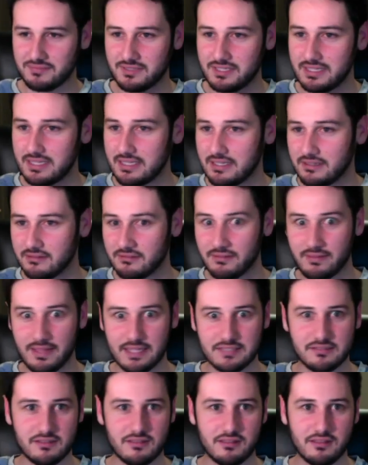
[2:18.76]
eat.
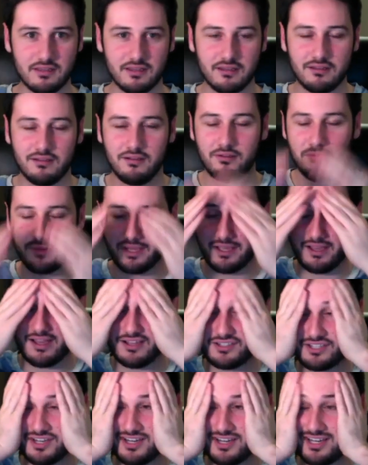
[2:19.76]
That's a thing. Oh my
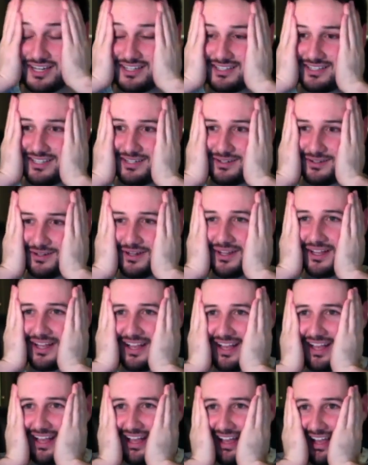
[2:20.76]
gosh, I need dinner.
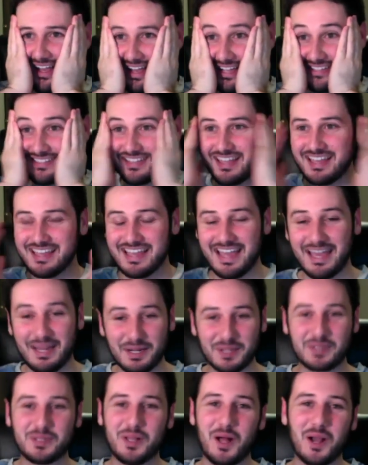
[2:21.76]
It's like
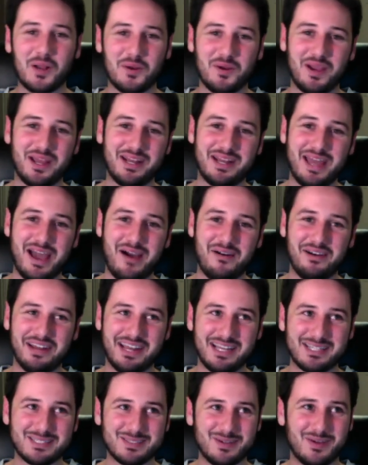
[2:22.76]
8 o'clock right now, and
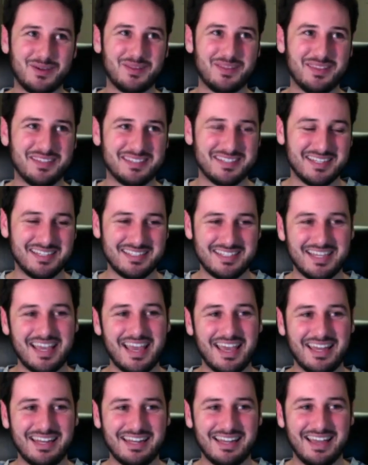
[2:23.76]
I started this at
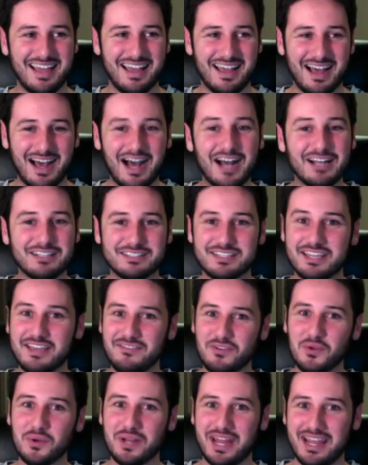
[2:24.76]
10. To give
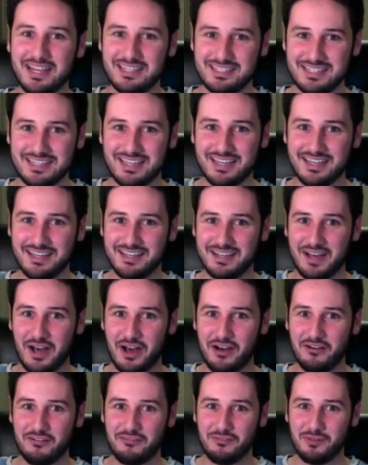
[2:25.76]
you an idea
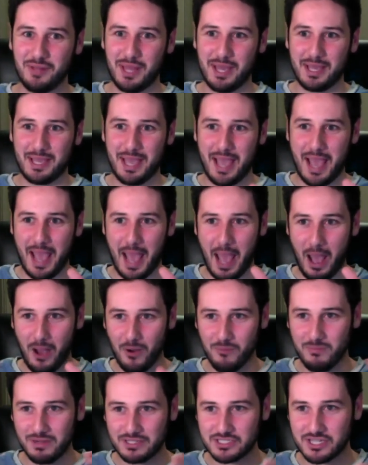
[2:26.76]
of like
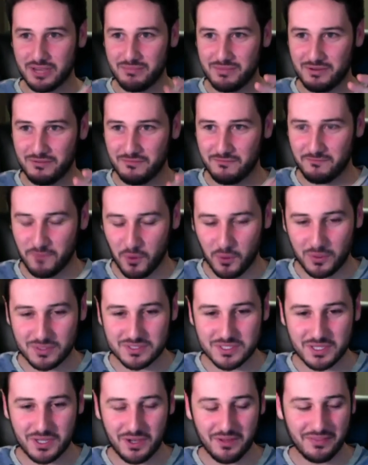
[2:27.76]
how much I've been
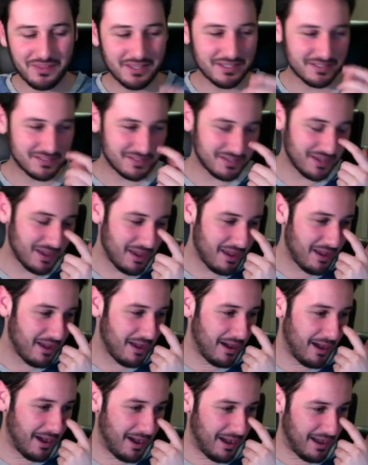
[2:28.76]
focusing on this,
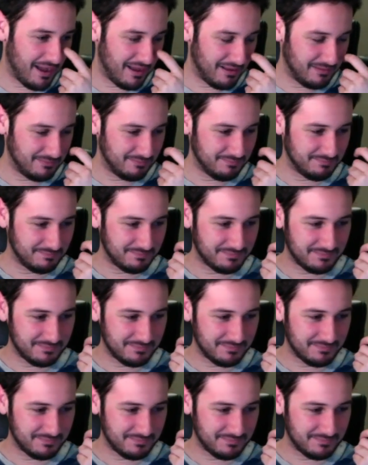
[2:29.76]
um,